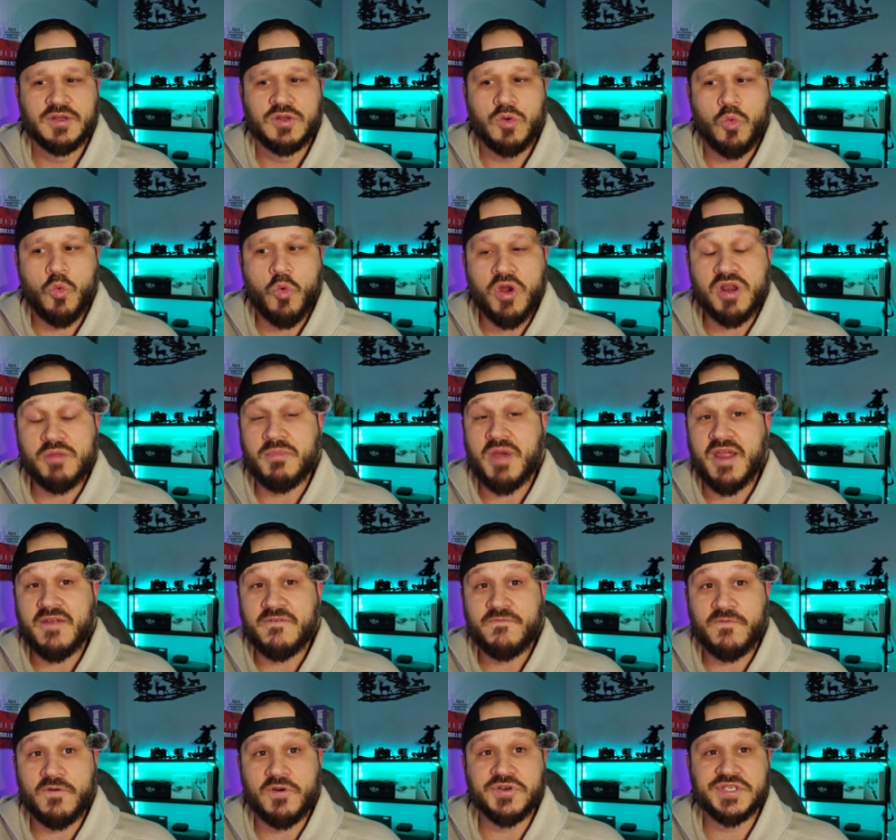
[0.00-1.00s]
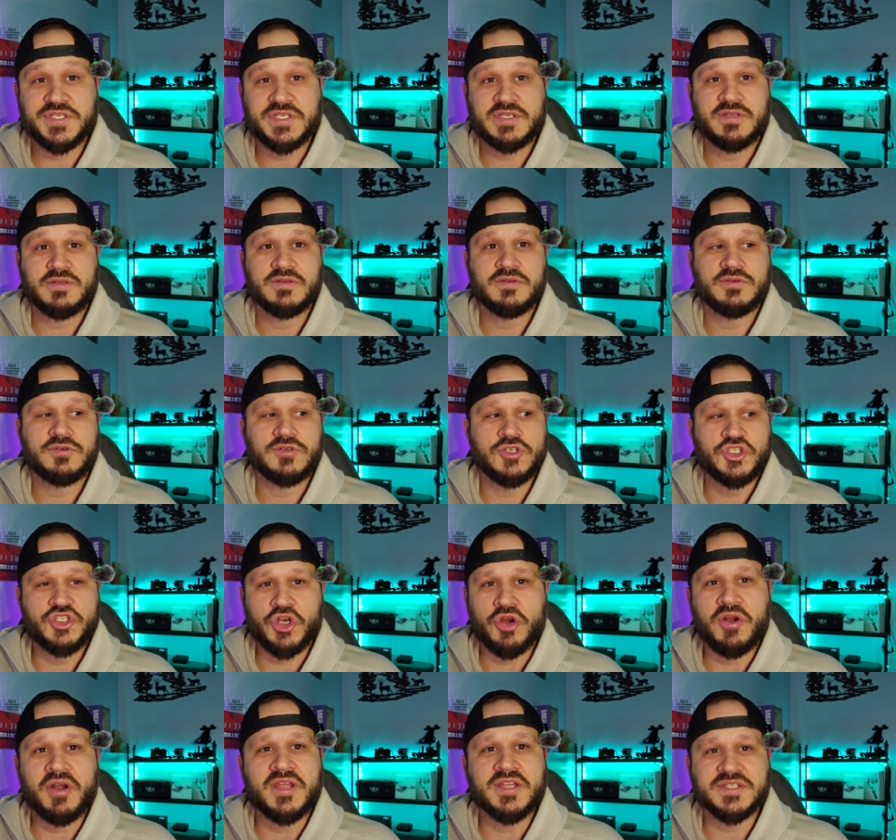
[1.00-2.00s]
one of my first
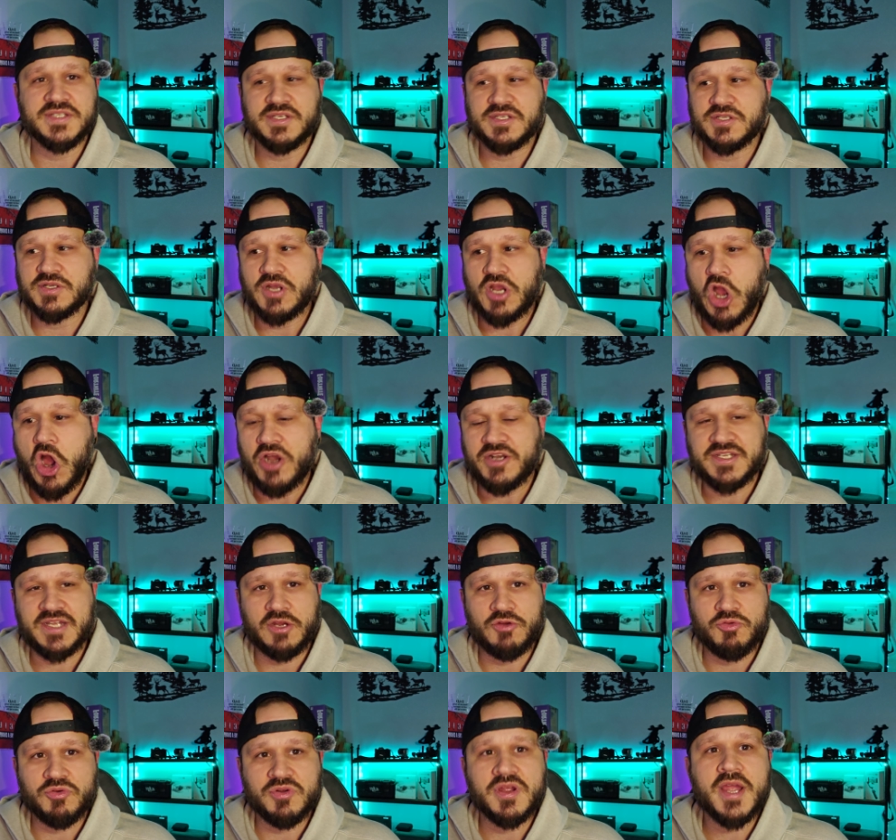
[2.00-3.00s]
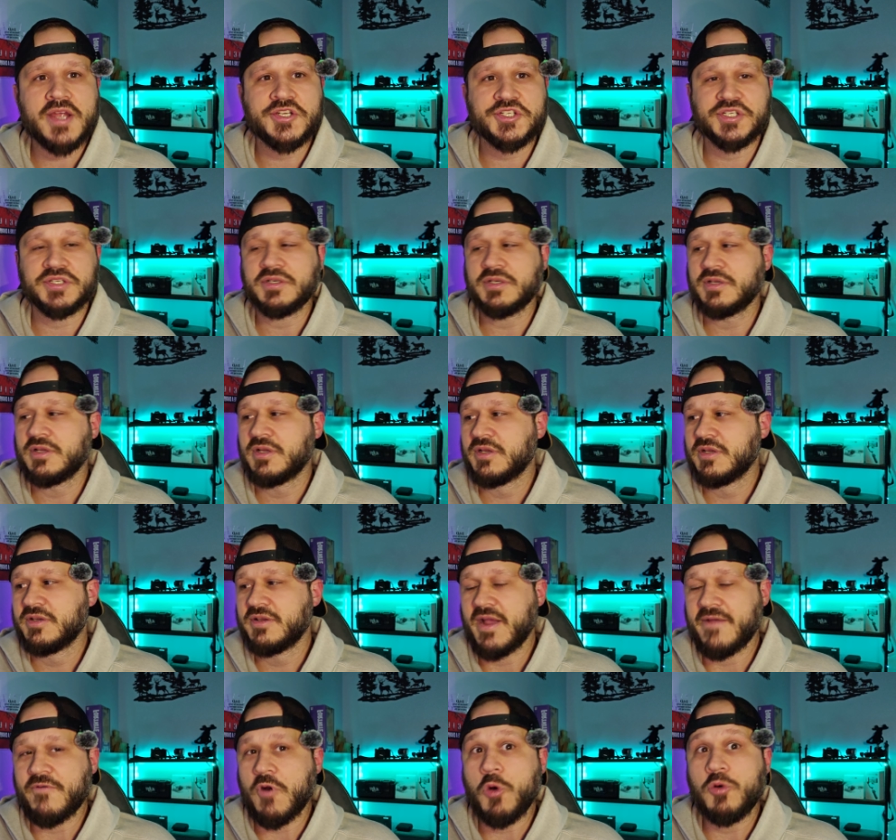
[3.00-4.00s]
journeys into content creation.
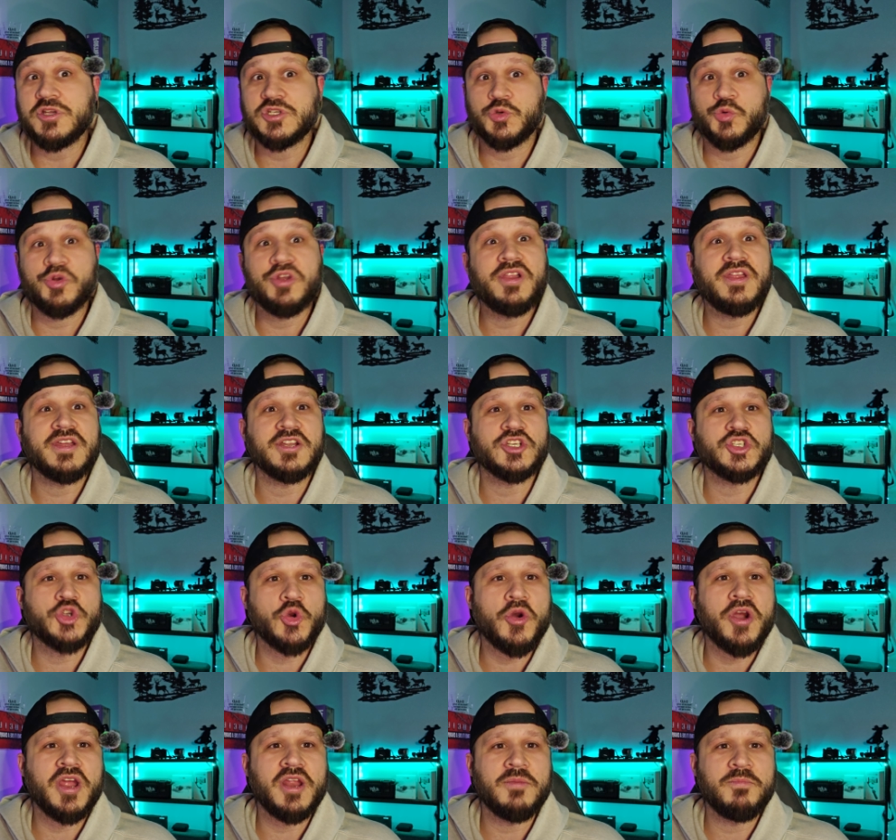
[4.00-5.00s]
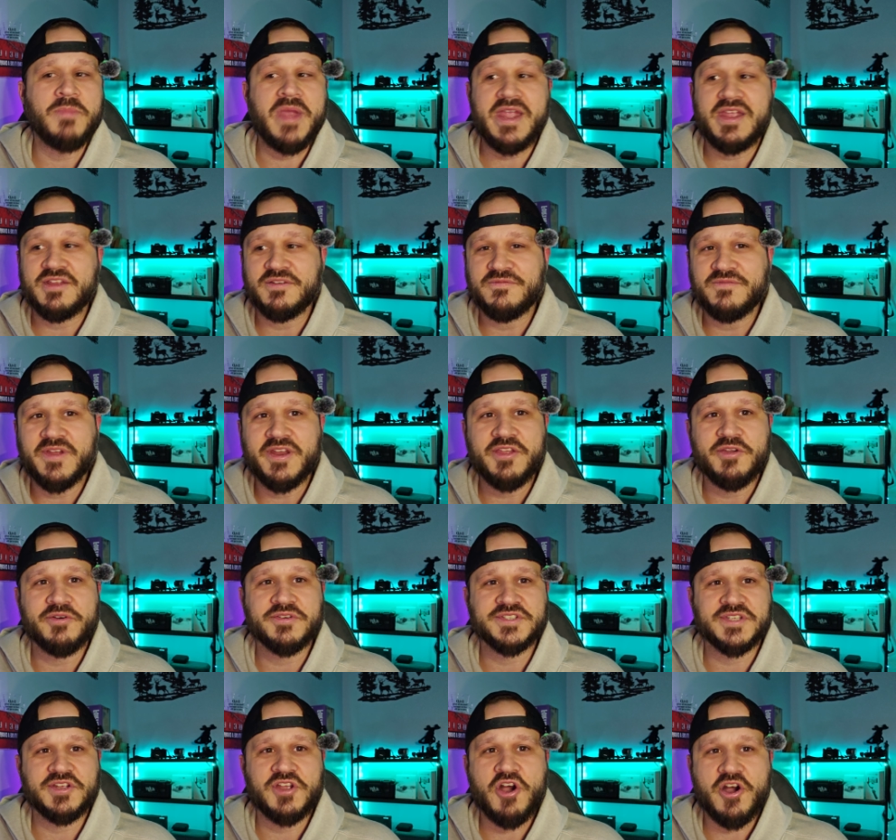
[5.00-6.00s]
I've always really enjoyed making
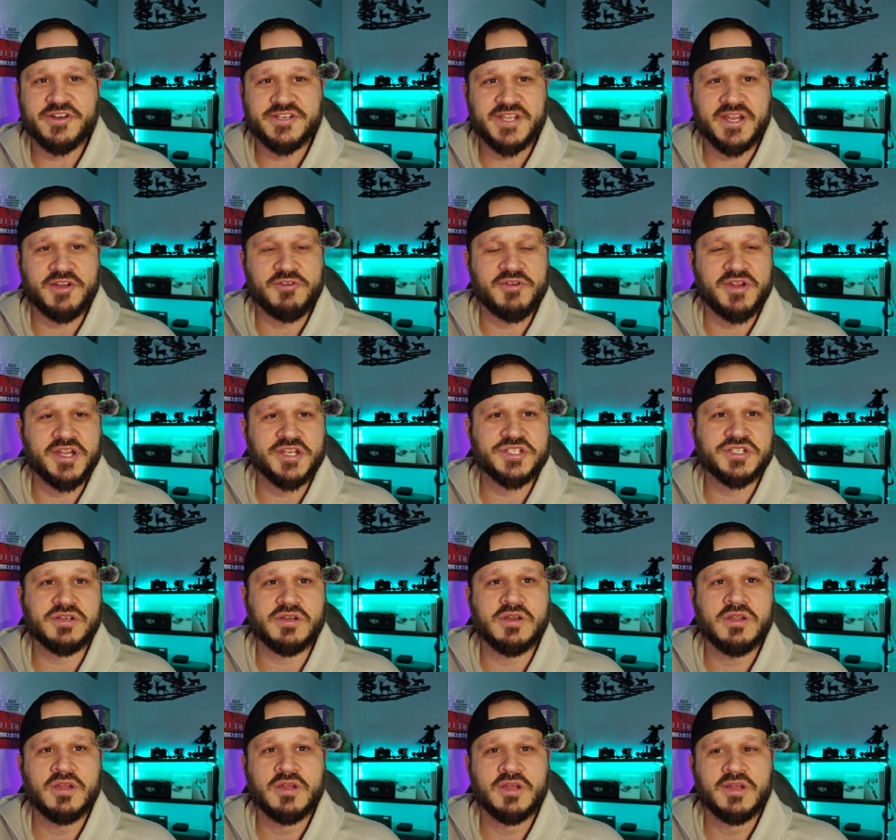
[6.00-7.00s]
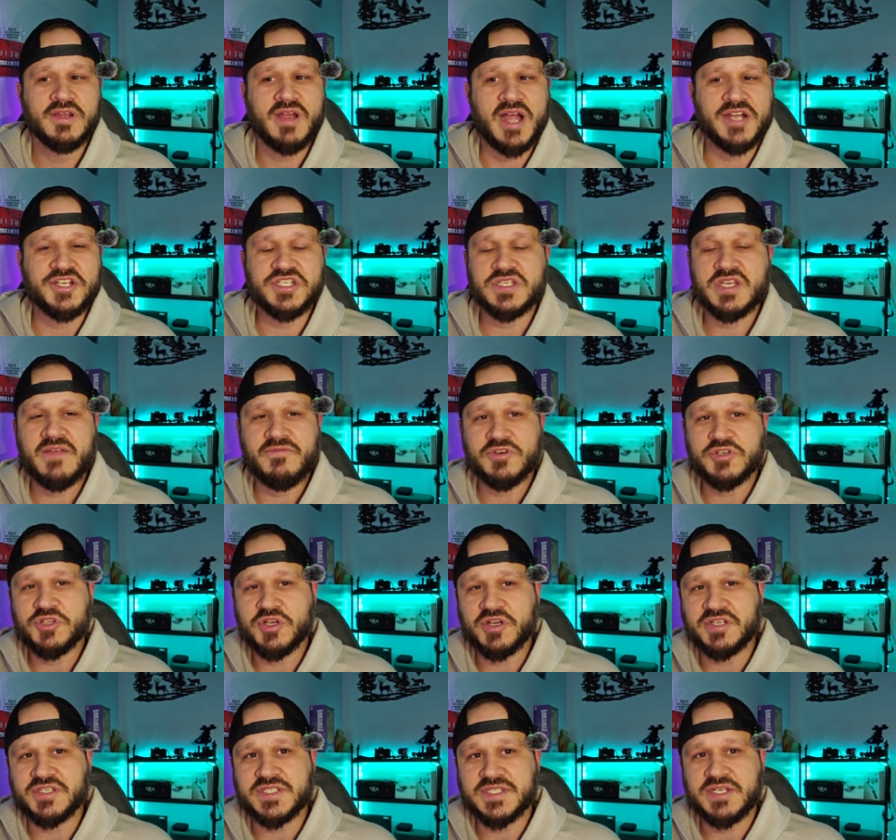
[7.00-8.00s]
videos and content creation. I just never
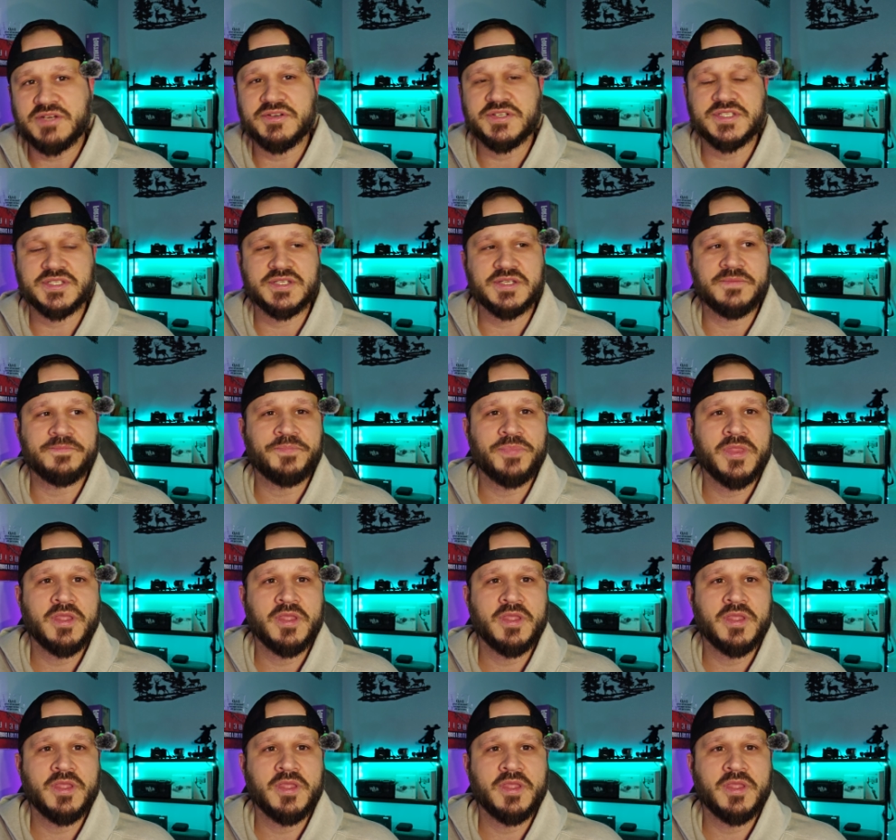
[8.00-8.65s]
took it seriously.